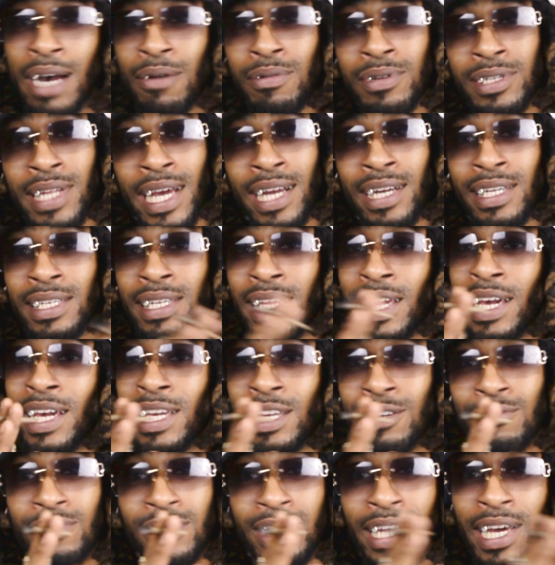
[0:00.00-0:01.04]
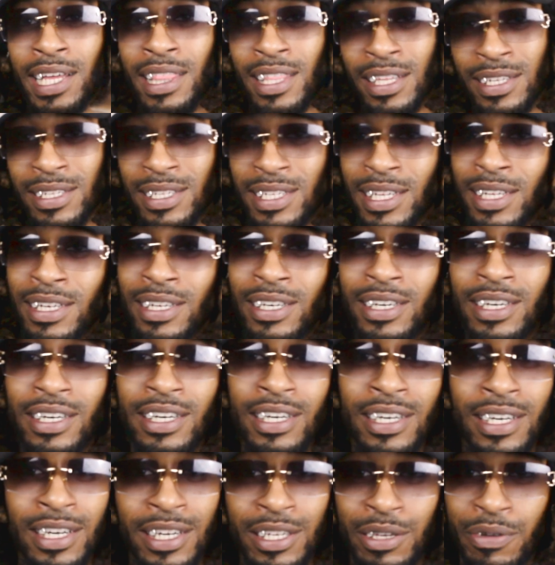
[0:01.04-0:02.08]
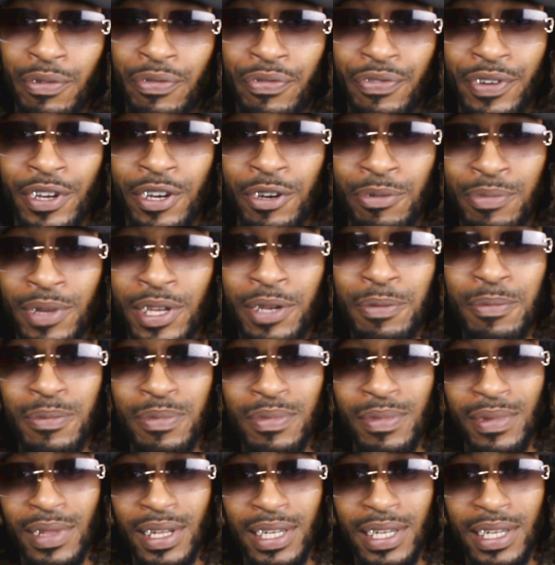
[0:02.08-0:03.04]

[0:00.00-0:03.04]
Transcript: That was like a Daniel's Leathers in the hood. You feel me?